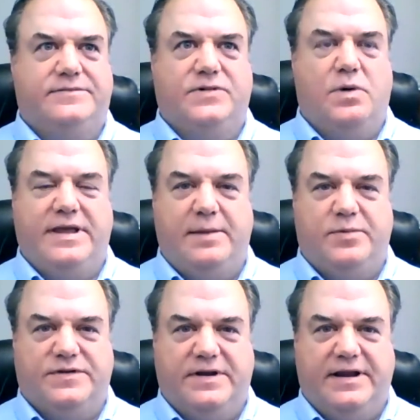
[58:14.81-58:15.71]

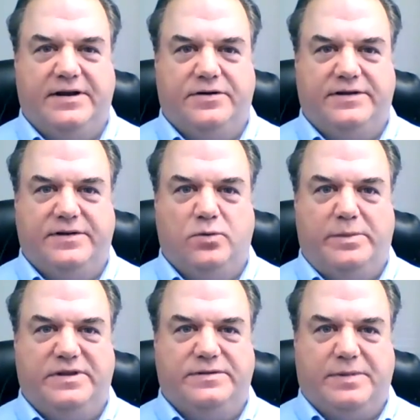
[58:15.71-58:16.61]
28% increase in
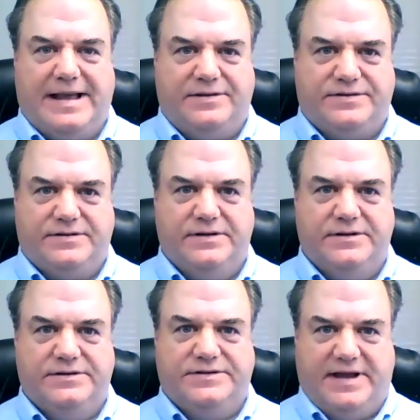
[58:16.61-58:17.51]
women's blouse
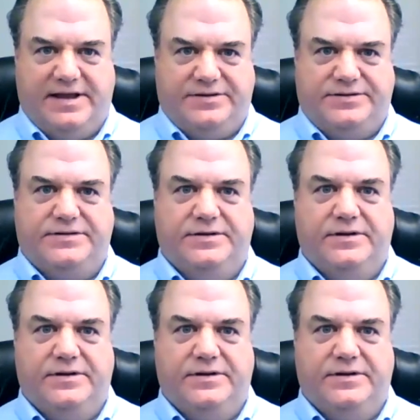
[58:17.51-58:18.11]
sales.